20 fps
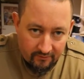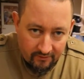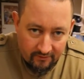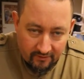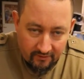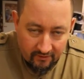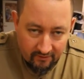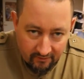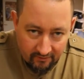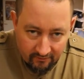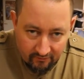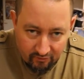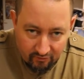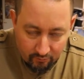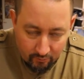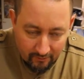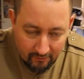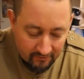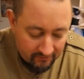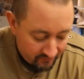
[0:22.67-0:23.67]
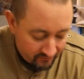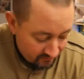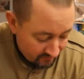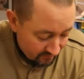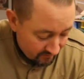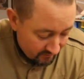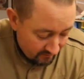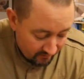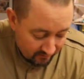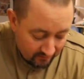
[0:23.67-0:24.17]
it getting to waste.
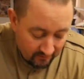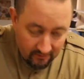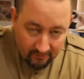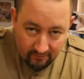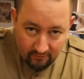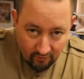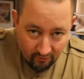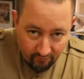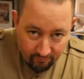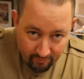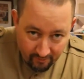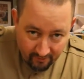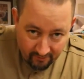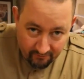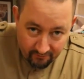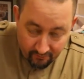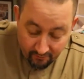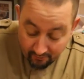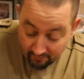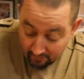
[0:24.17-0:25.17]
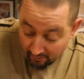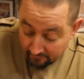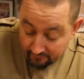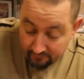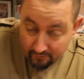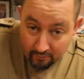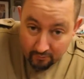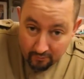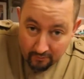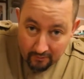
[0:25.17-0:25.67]
You have paid for it
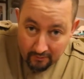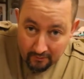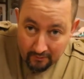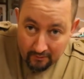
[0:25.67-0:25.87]
after all.